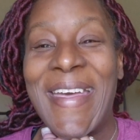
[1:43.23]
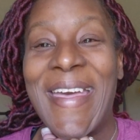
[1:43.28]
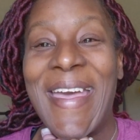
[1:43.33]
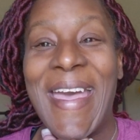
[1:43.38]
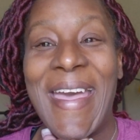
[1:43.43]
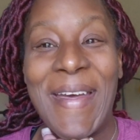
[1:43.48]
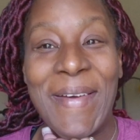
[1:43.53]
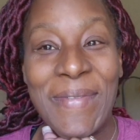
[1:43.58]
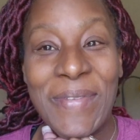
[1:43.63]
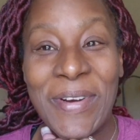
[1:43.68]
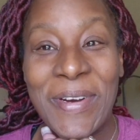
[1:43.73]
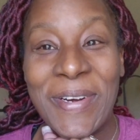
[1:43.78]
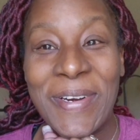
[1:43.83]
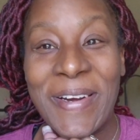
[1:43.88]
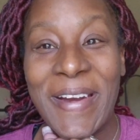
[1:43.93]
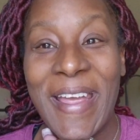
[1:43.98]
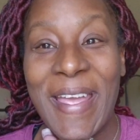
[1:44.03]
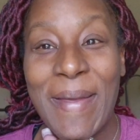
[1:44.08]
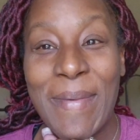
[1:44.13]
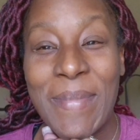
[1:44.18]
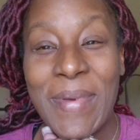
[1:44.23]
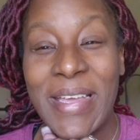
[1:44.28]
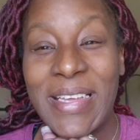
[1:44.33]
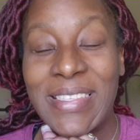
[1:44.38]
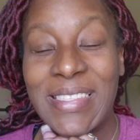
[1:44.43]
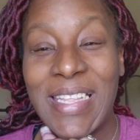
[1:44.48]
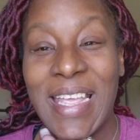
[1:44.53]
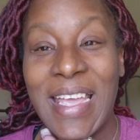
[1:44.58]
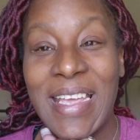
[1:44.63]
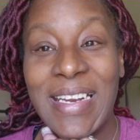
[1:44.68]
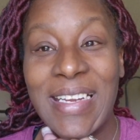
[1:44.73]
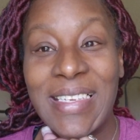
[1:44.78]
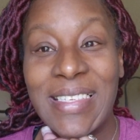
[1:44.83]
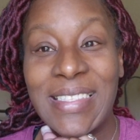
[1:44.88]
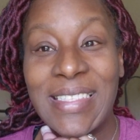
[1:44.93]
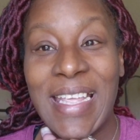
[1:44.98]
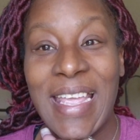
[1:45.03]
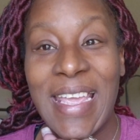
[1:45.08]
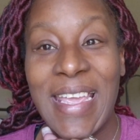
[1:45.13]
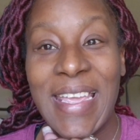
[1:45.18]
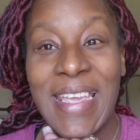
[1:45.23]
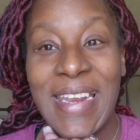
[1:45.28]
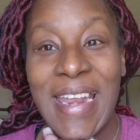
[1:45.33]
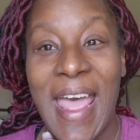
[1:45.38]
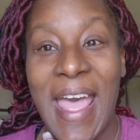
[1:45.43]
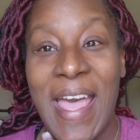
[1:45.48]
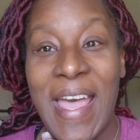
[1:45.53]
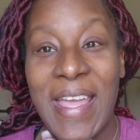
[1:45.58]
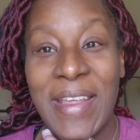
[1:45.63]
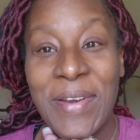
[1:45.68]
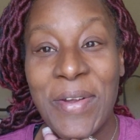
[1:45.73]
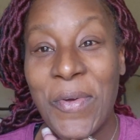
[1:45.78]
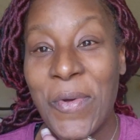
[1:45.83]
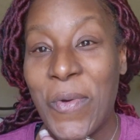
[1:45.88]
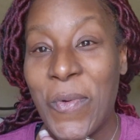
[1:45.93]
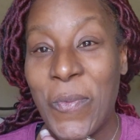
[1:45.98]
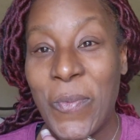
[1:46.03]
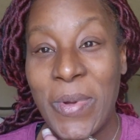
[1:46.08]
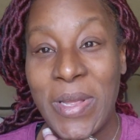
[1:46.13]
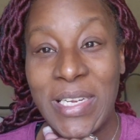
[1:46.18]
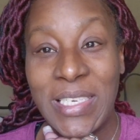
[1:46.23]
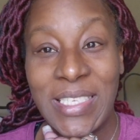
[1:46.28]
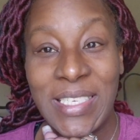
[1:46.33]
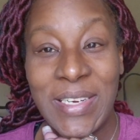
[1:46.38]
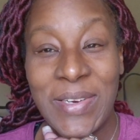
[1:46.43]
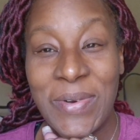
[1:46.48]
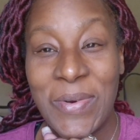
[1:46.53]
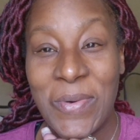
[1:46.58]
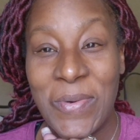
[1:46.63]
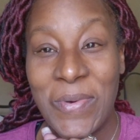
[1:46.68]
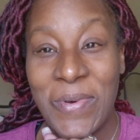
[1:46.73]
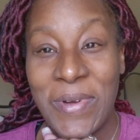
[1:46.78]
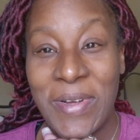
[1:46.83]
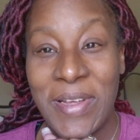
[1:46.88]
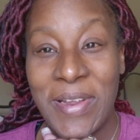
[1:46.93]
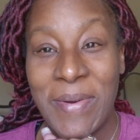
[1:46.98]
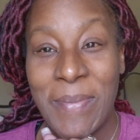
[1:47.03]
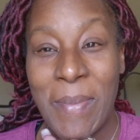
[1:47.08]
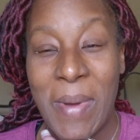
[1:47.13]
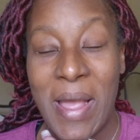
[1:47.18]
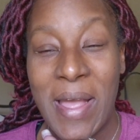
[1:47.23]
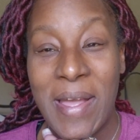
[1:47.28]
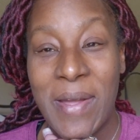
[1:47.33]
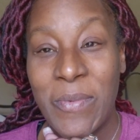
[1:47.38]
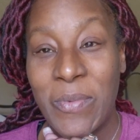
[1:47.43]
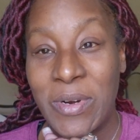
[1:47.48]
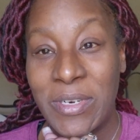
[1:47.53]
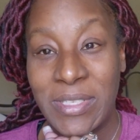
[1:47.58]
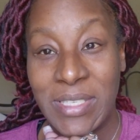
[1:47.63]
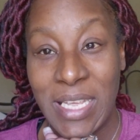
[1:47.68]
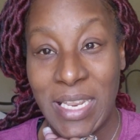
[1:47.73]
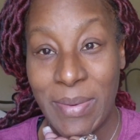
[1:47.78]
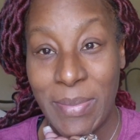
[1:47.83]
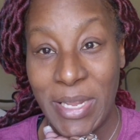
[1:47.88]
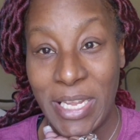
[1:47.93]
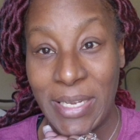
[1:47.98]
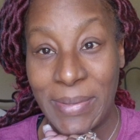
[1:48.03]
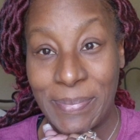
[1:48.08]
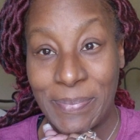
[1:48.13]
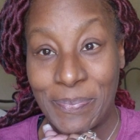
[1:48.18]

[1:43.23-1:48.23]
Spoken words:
ever had mastitis, and I don't wish it on my worst enemy.